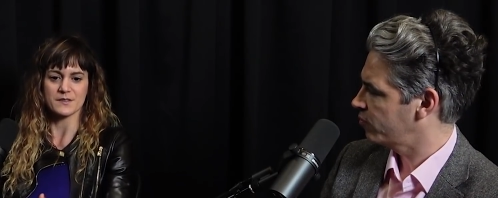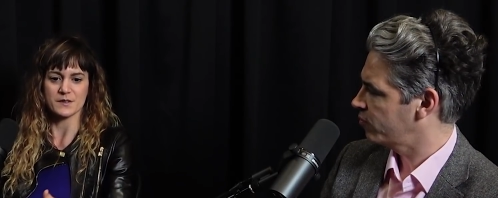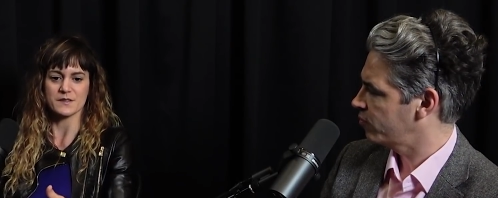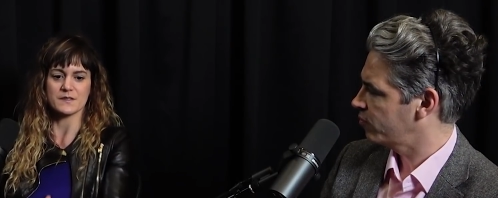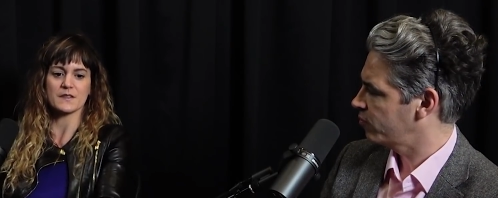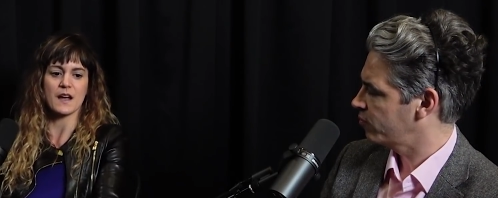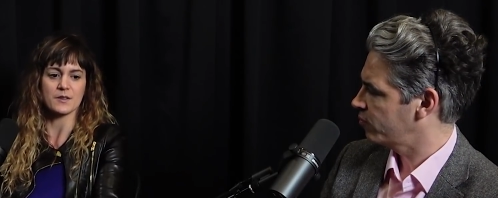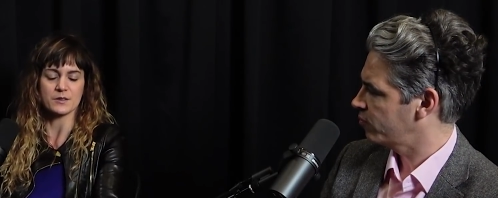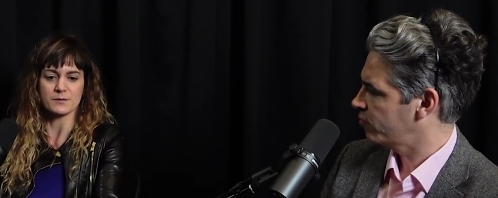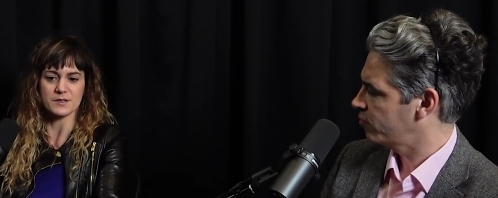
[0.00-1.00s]
Speaker 1: So this is how
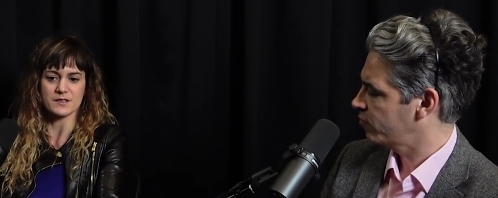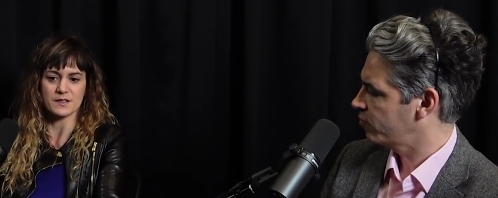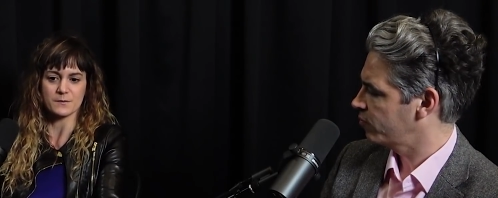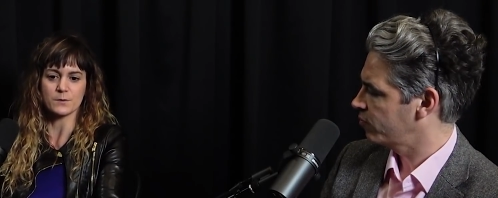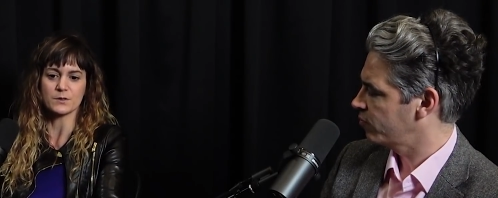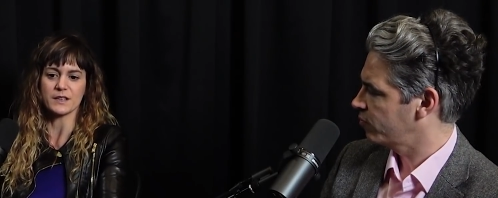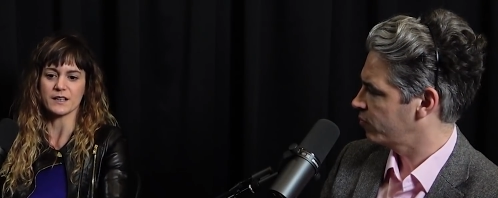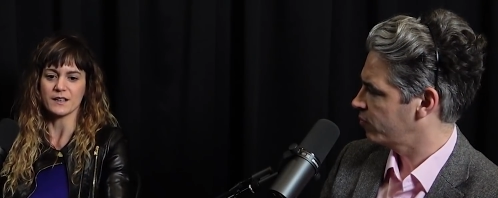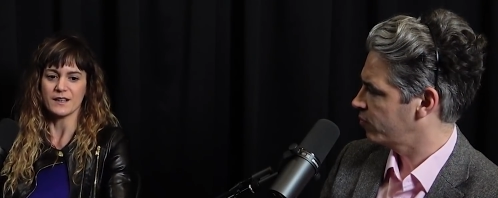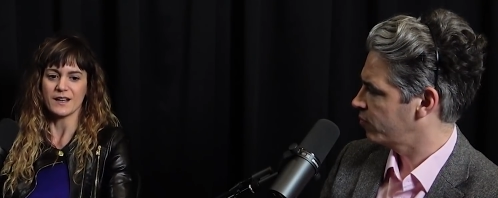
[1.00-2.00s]
the universe is
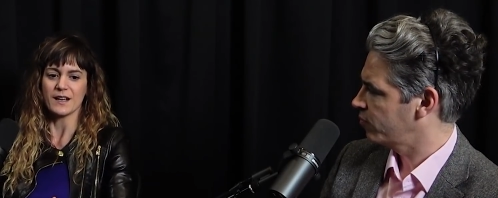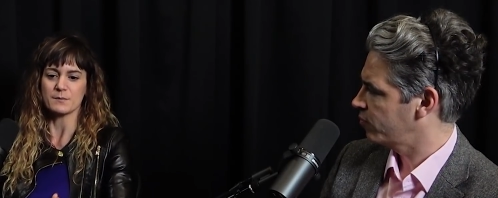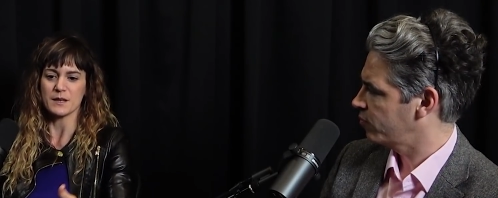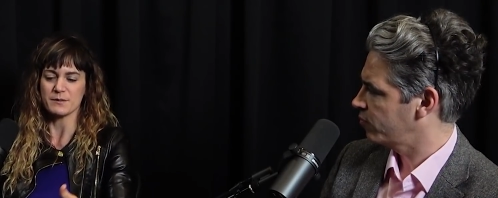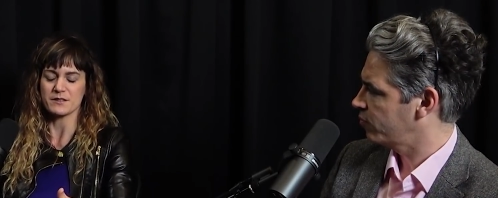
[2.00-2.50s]
unfolding. And maybe